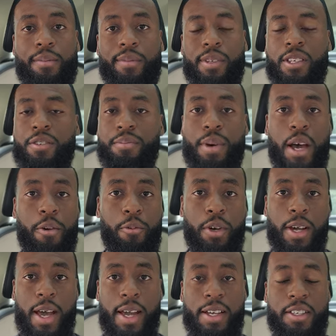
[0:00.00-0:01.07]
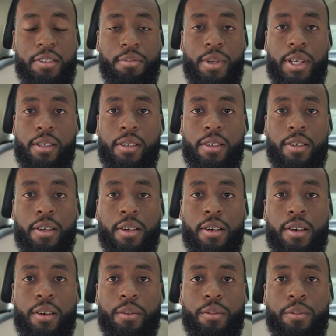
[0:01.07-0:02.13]
It's about what I expected
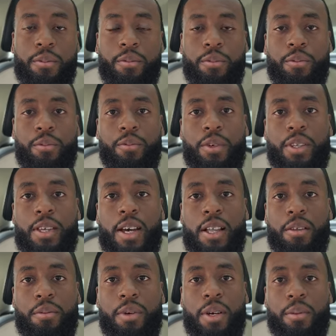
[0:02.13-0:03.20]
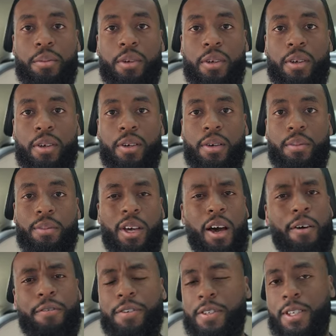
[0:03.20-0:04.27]
with Alabama. The
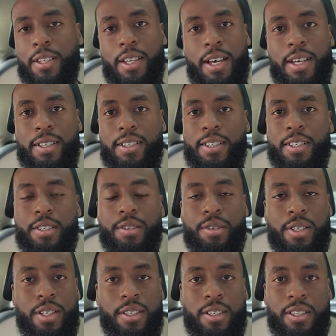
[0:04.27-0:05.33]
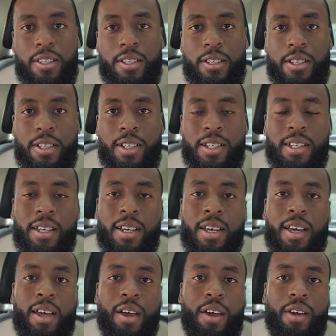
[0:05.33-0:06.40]
offensive line still doesn't look
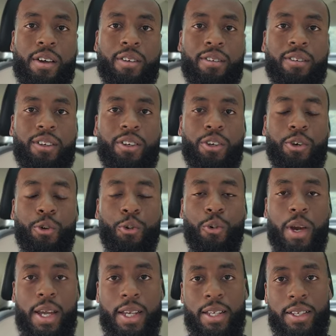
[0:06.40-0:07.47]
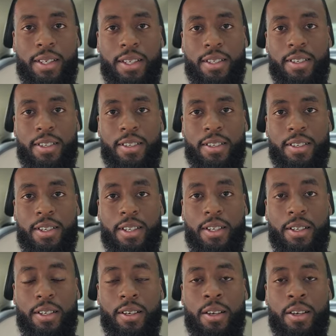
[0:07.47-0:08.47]
great just yet.